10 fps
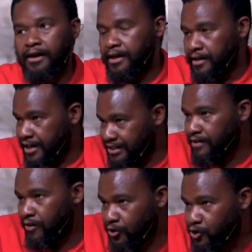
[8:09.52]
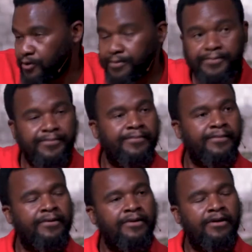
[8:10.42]
Yes, they've hurt you,
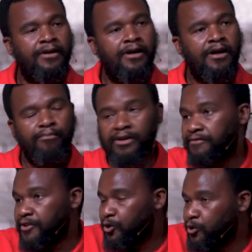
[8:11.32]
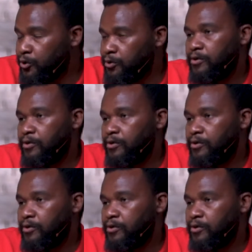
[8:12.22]
but for you,